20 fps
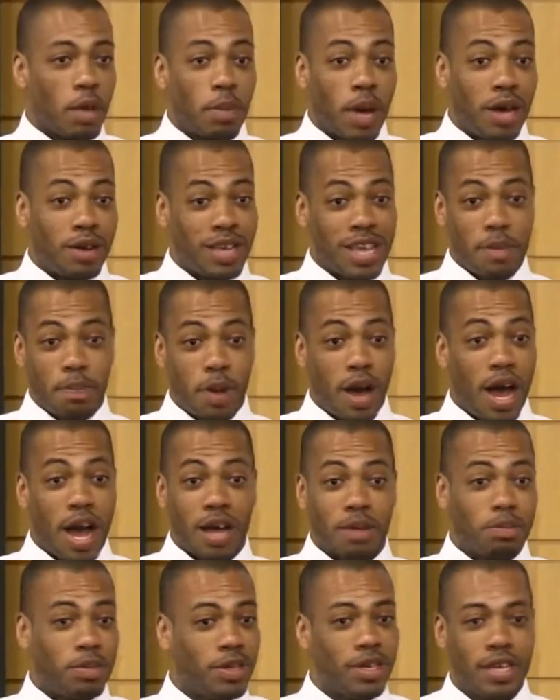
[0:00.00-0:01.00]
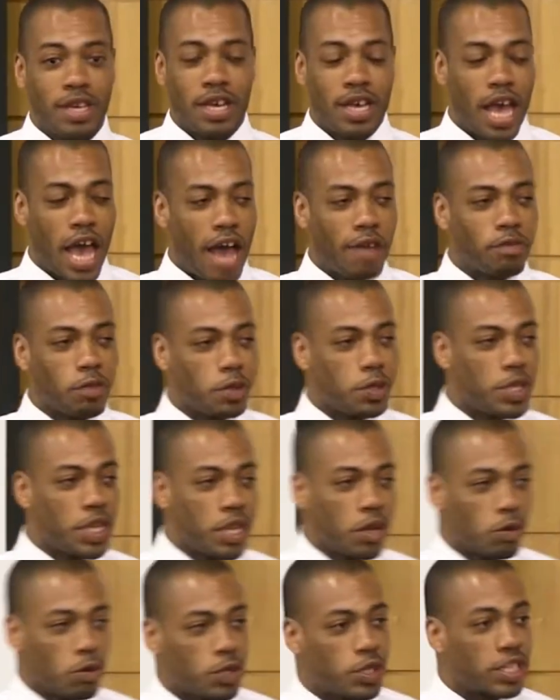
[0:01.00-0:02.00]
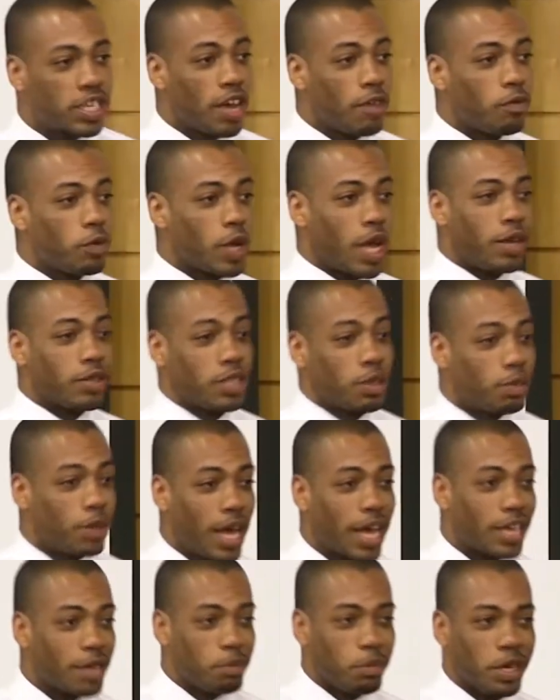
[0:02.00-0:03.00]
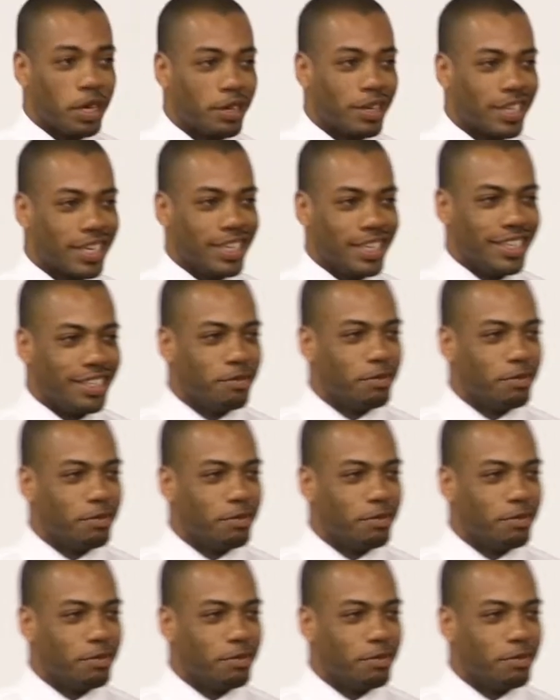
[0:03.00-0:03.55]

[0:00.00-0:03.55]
about hip-hop after seeing or discovering I was a Black American.